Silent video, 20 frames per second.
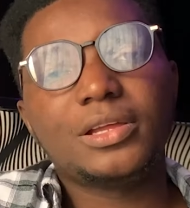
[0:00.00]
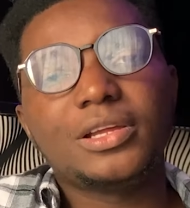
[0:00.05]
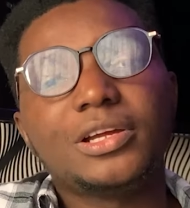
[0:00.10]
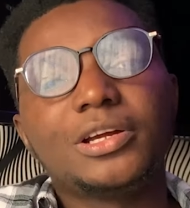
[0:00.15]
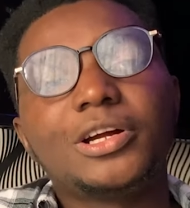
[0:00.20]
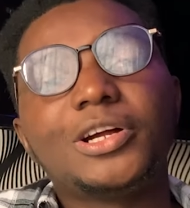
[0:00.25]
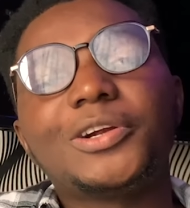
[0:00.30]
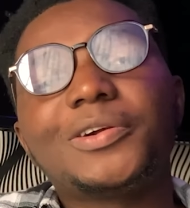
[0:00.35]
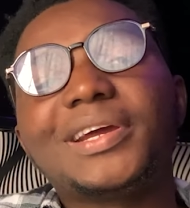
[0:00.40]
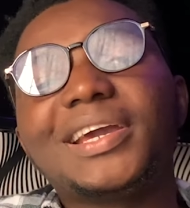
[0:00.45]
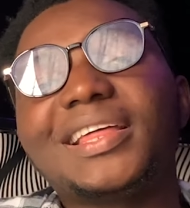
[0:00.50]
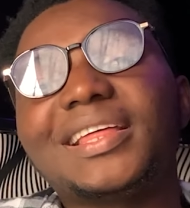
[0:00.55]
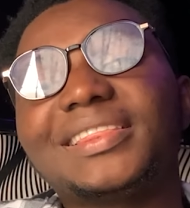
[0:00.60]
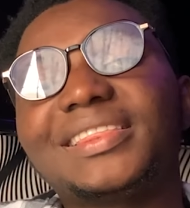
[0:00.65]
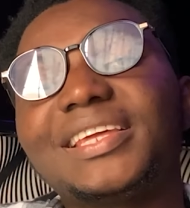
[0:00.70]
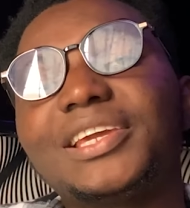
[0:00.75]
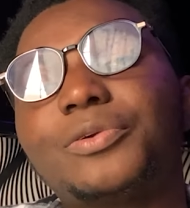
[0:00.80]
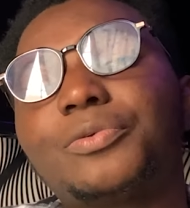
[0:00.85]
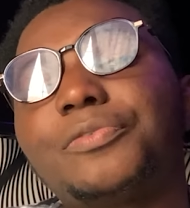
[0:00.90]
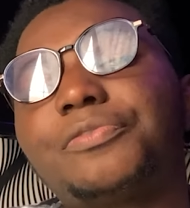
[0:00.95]
Alright, I think
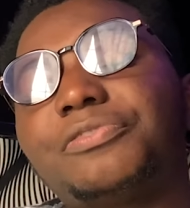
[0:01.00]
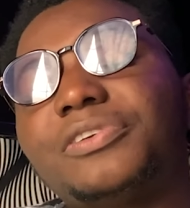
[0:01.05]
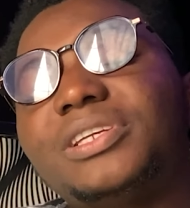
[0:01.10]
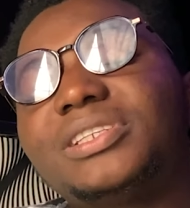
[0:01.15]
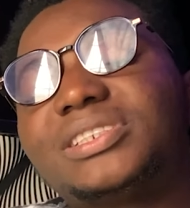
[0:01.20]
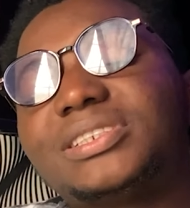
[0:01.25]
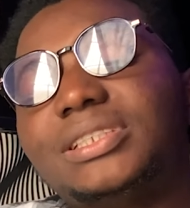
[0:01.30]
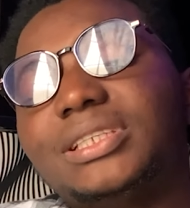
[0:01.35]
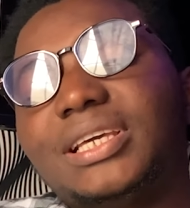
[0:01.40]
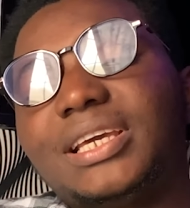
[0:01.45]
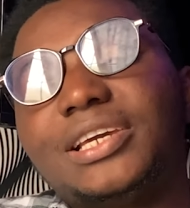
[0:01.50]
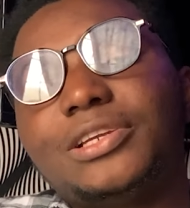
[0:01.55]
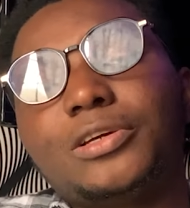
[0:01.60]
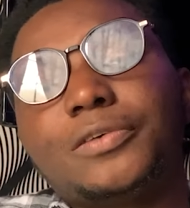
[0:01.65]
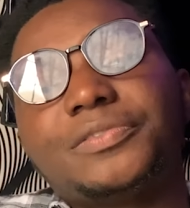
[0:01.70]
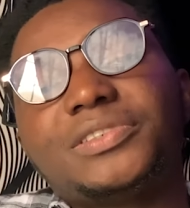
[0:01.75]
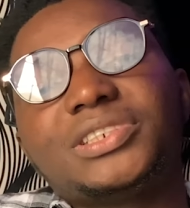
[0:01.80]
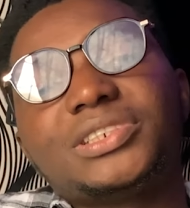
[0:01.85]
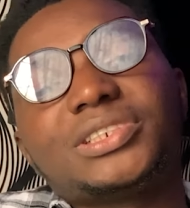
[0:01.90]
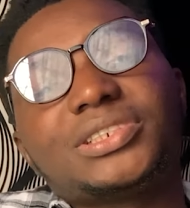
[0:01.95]
we've hit the end of
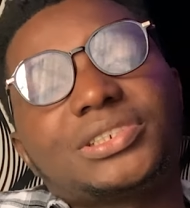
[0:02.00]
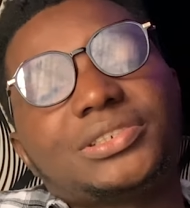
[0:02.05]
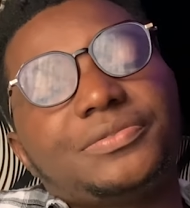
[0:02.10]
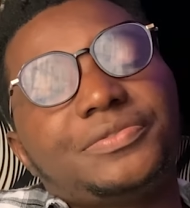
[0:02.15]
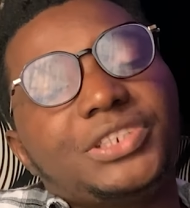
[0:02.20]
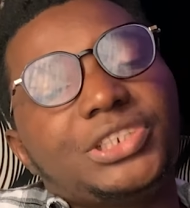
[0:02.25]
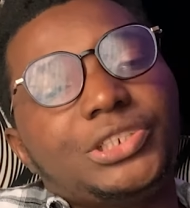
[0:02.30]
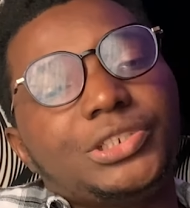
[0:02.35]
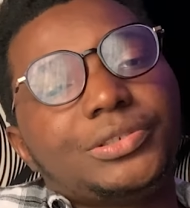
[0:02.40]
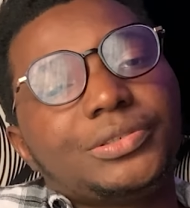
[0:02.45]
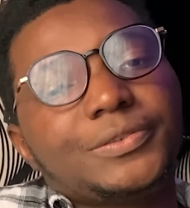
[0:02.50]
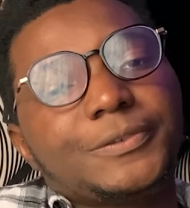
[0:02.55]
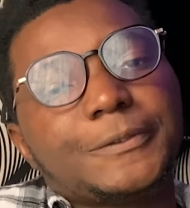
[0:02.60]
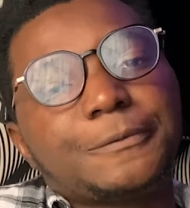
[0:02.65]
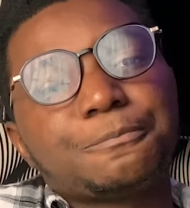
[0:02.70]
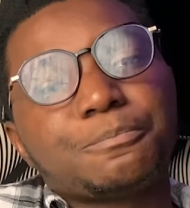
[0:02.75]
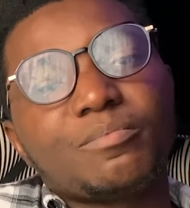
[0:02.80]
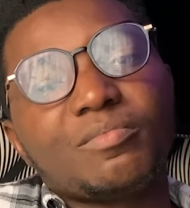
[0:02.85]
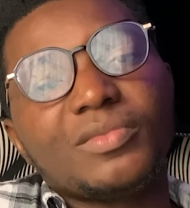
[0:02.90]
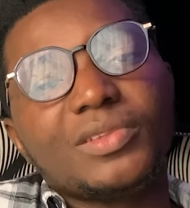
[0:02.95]
this video,
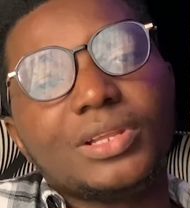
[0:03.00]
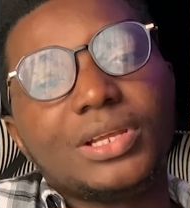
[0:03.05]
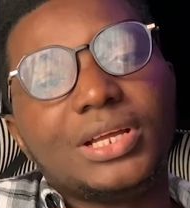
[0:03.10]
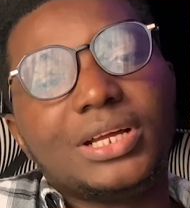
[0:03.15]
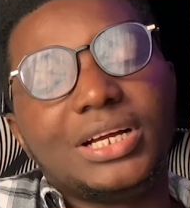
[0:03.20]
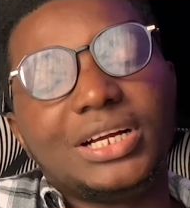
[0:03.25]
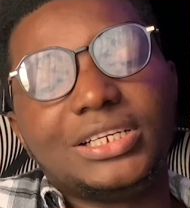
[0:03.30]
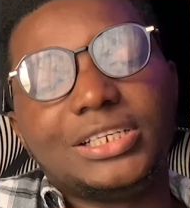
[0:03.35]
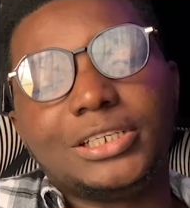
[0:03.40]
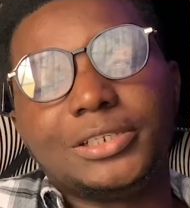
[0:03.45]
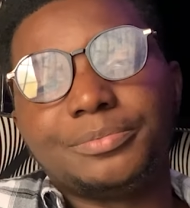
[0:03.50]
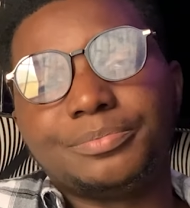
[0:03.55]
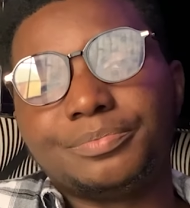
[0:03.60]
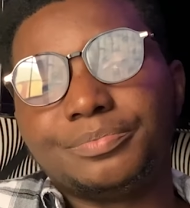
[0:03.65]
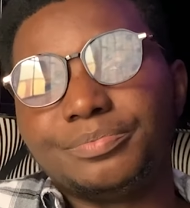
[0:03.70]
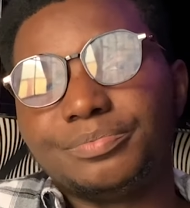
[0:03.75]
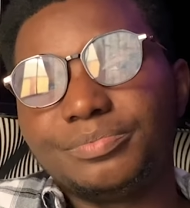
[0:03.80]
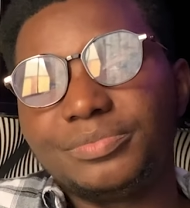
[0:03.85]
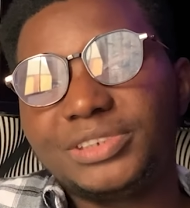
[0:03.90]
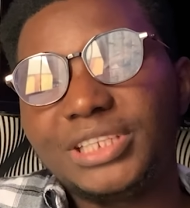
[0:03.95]
and
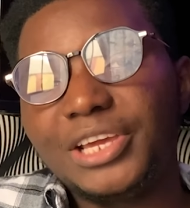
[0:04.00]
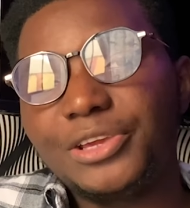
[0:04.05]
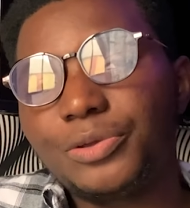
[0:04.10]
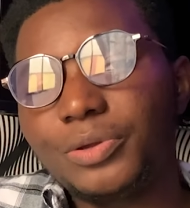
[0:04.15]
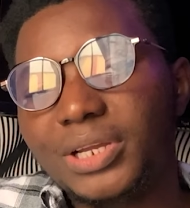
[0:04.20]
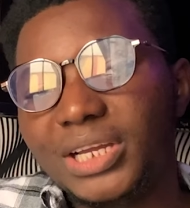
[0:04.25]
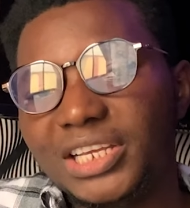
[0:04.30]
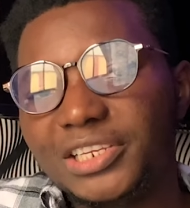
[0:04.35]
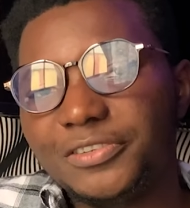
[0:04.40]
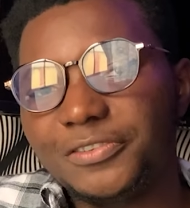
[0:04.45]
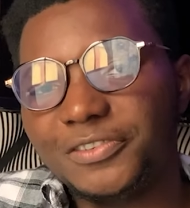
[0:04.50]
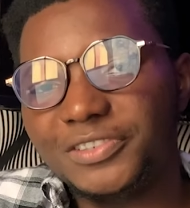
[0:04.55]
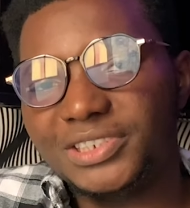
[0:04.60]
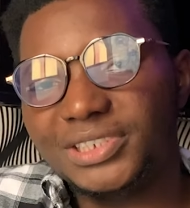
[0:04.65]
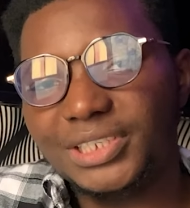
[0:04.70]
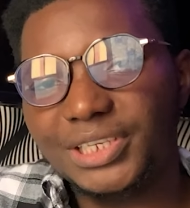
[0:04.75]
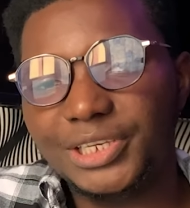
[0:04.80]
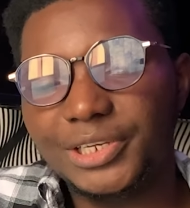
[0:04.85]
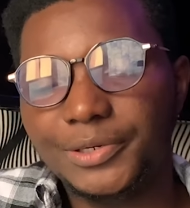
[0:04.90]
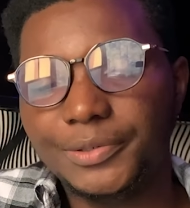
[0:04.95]
thank you guys for
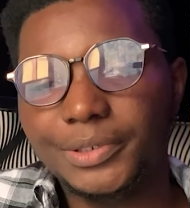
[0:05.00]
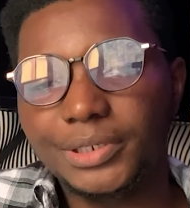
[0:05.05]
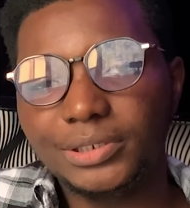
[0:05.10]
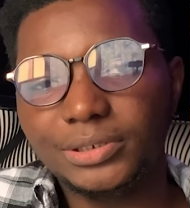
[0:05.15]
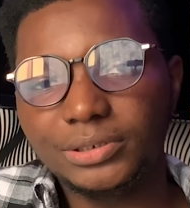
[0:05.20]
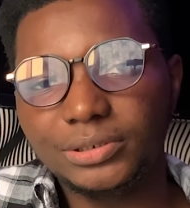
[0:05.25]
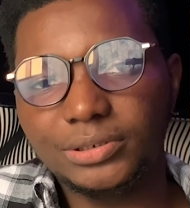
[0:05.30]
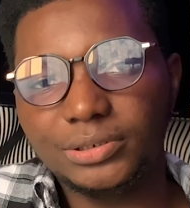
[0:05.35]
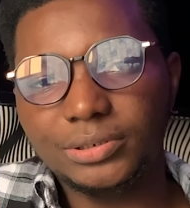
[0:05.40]
sticking around.